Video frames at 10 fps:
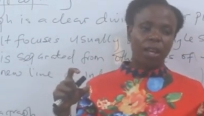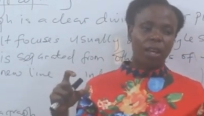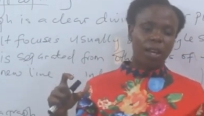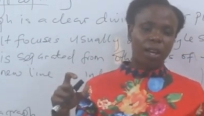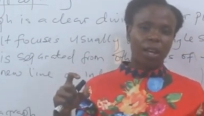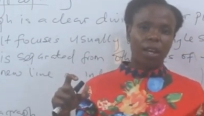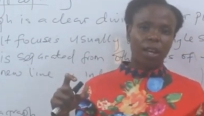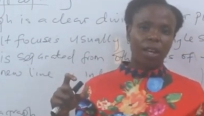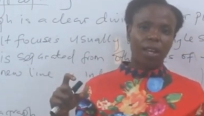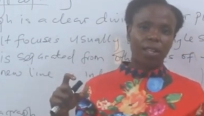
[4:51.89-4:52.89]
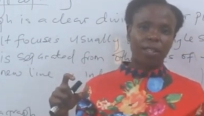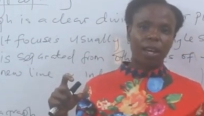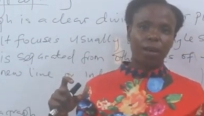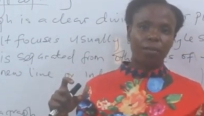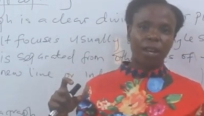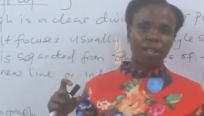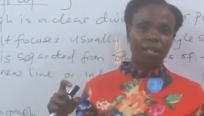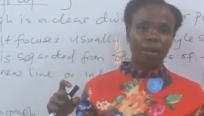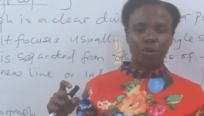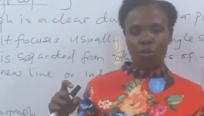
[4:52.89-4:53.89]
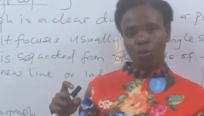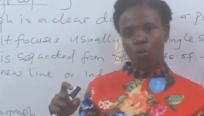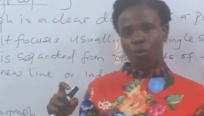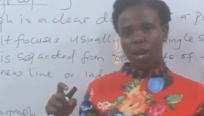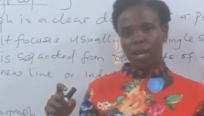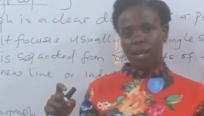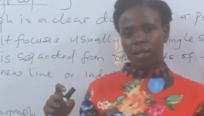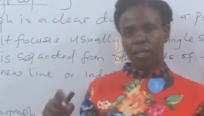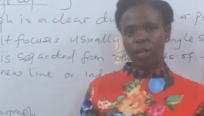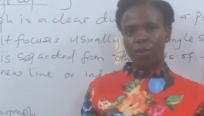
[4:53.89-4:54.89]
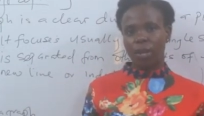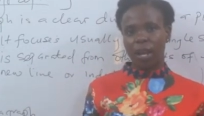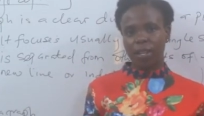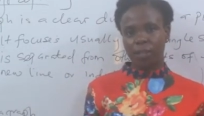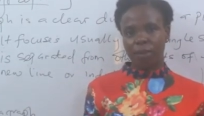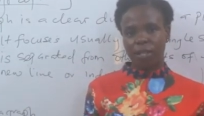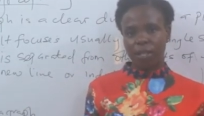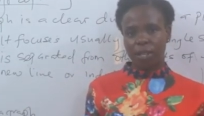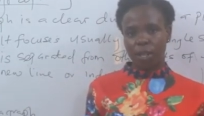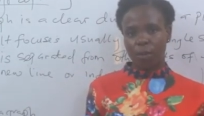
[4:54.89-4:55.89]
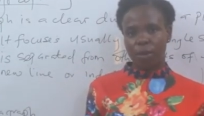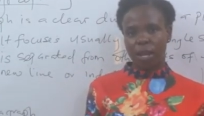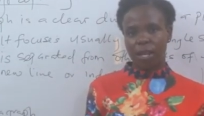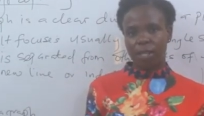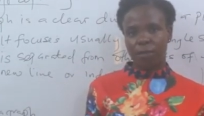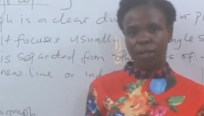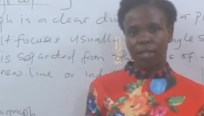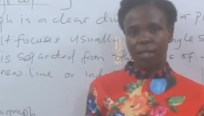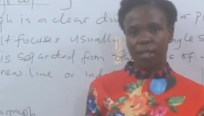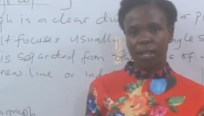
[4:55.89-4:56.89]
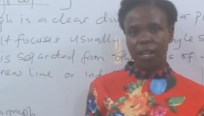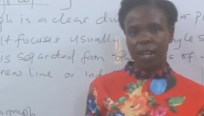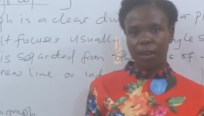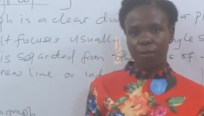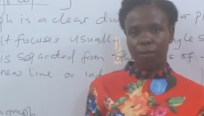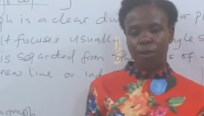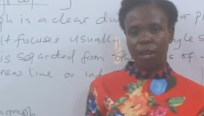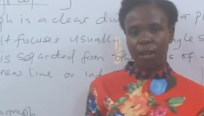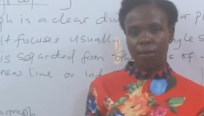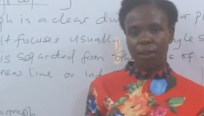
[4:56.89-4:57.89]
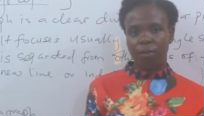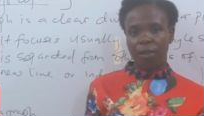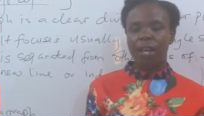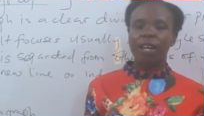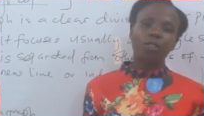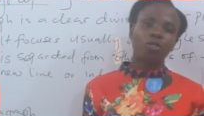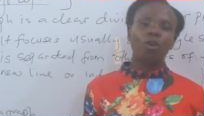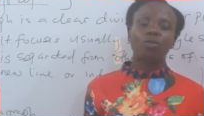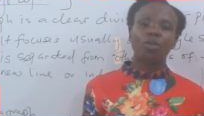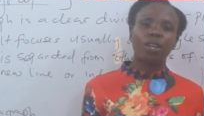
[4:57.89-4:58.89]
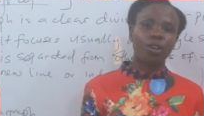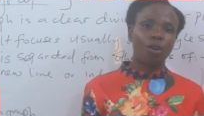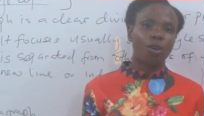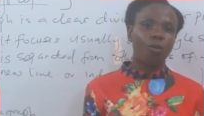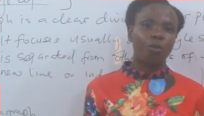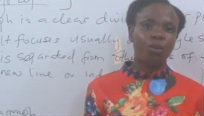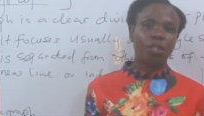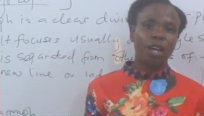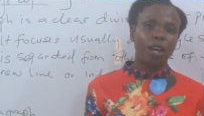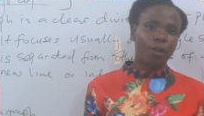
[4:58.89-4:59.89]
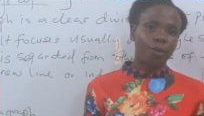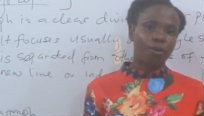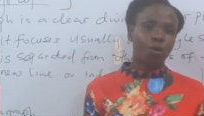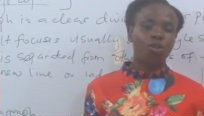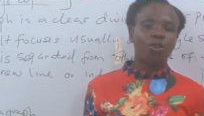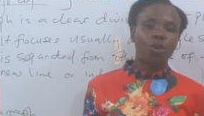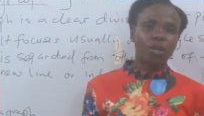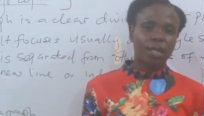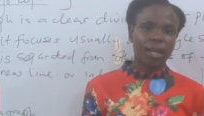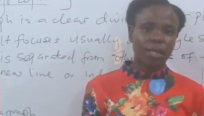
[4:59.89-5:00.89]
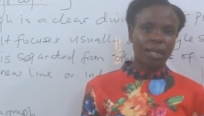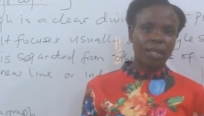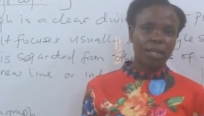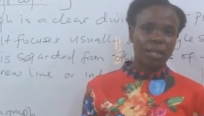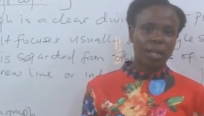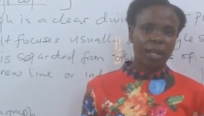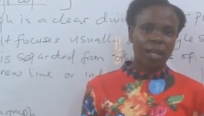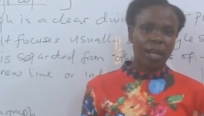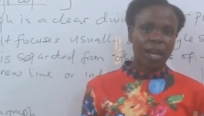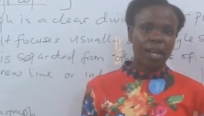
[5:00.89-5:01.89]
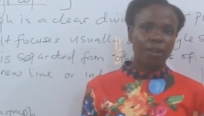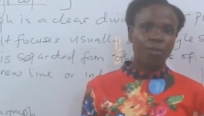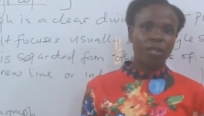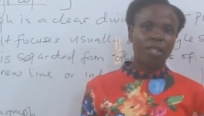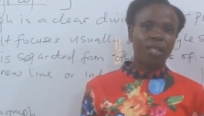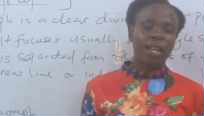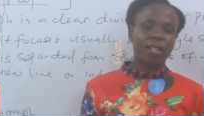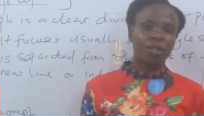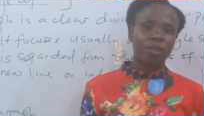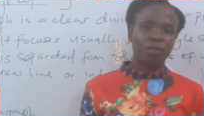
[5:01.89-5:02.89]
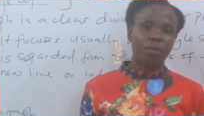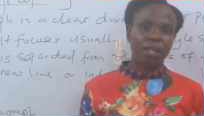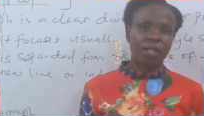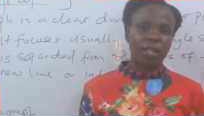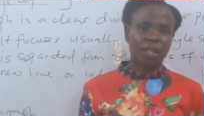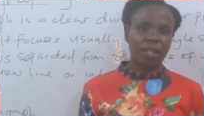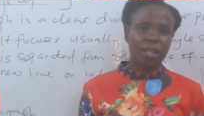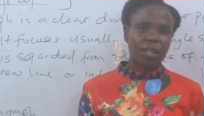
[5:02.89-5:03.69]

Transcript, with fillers: uh, a tab that tells you one single line spacing, double line spacing, three line, four line, five line. So also in your computer, you go to your settings and you set your spacing